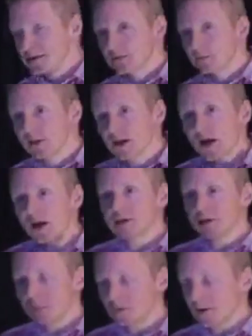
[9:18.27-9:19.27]
We're
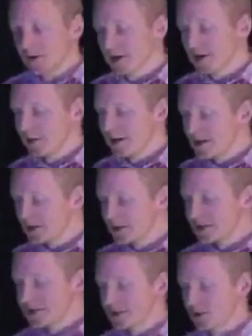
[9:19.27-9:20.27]
unload on him and he
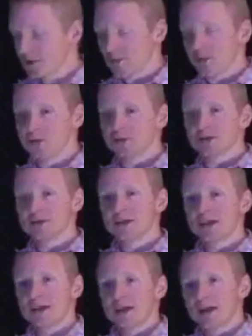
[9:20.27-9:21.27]
listens to our emotions
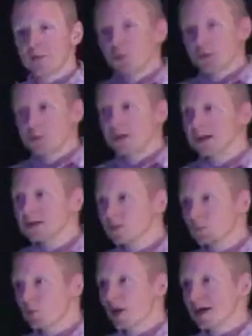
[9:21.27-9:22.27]
and we begin to
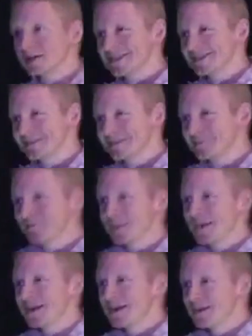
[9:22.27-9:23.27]
process them
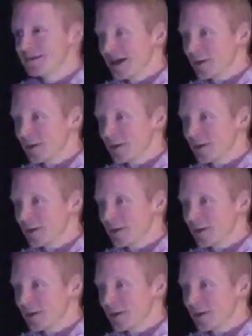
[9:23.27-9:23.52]
in that